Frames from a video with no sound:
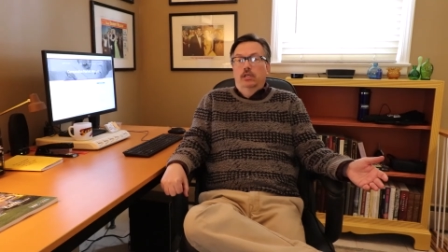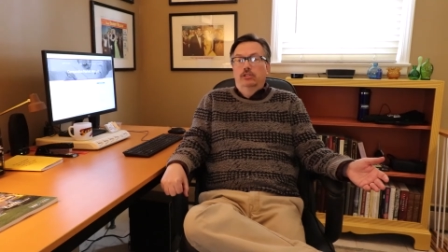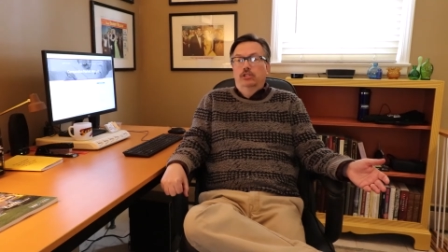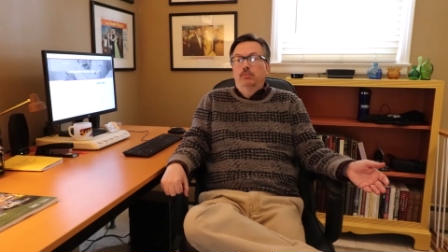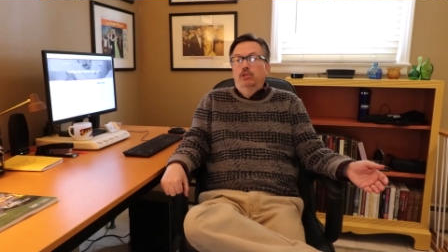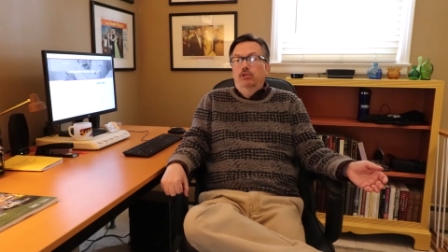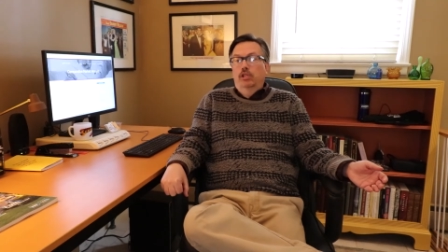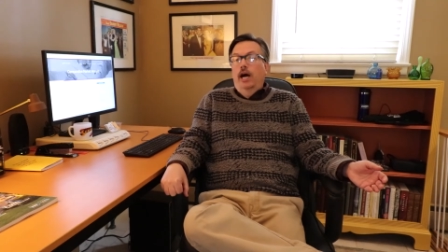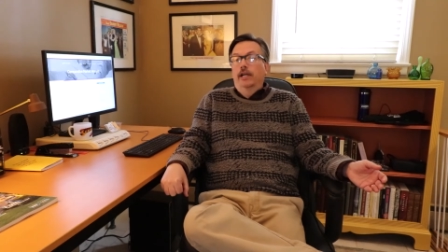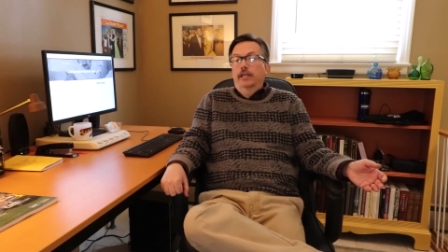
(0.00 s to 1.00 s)
similar
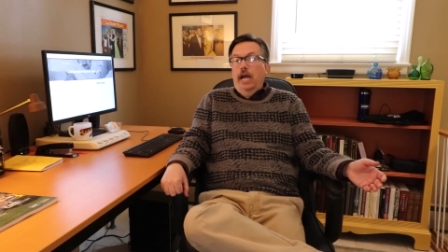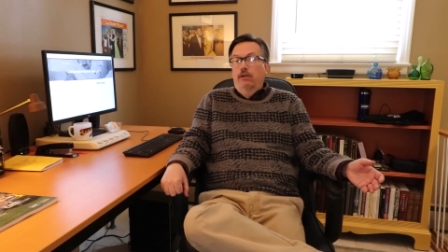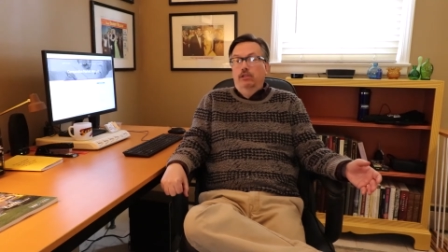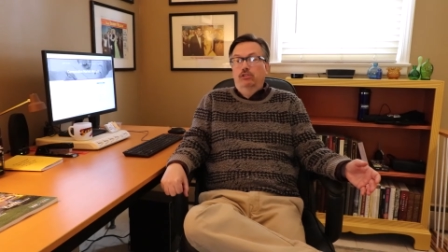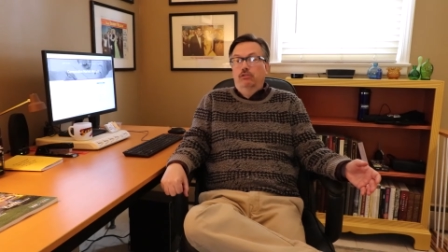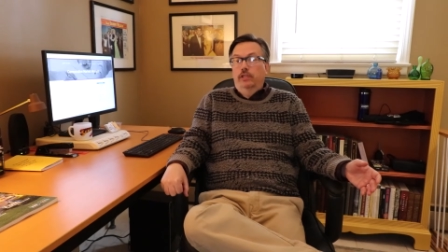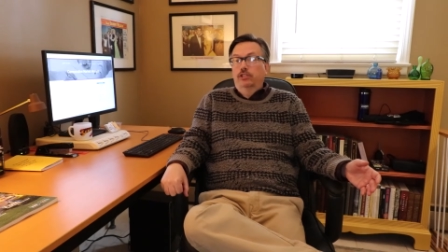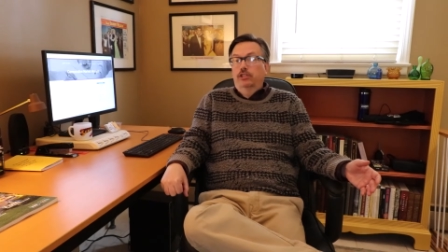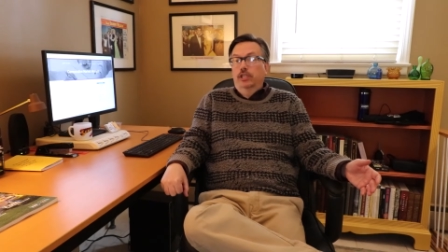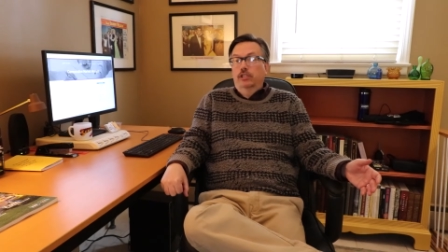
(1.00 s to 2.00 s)
lot
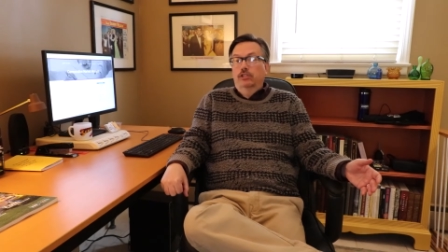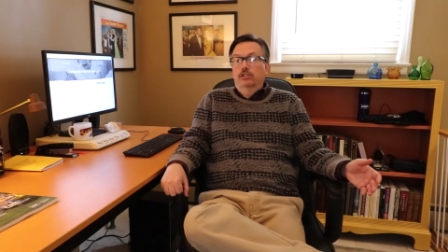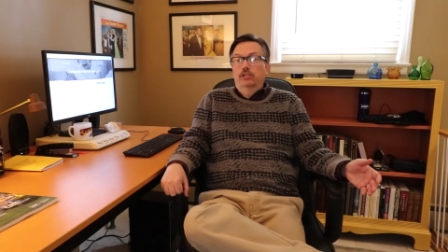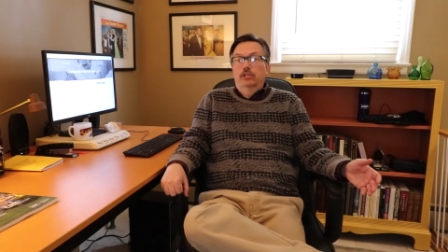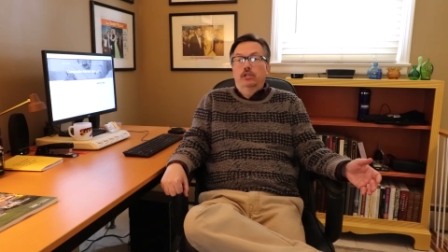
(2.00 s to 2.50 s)
characteristics.